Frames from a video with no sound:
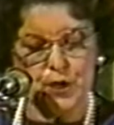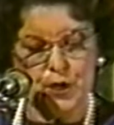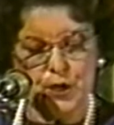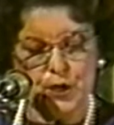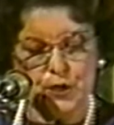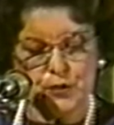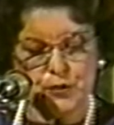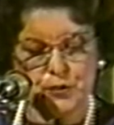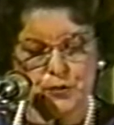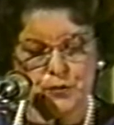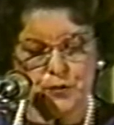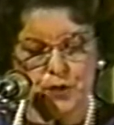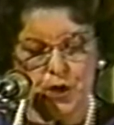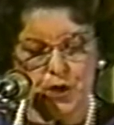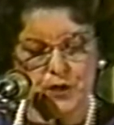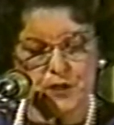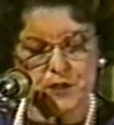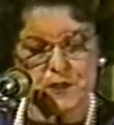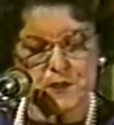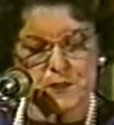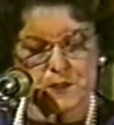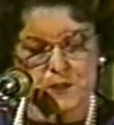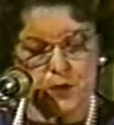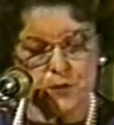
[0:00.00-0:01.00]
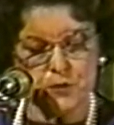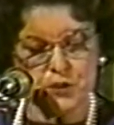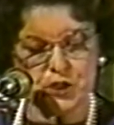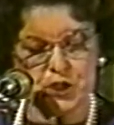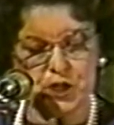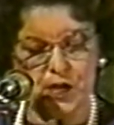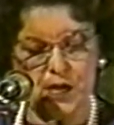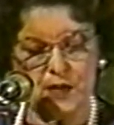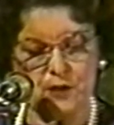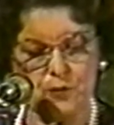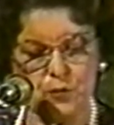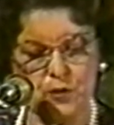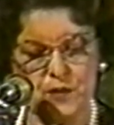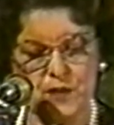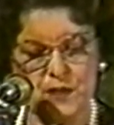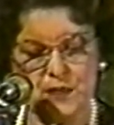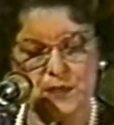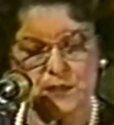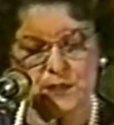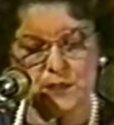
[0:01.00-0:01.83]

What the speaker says: Do not associate with these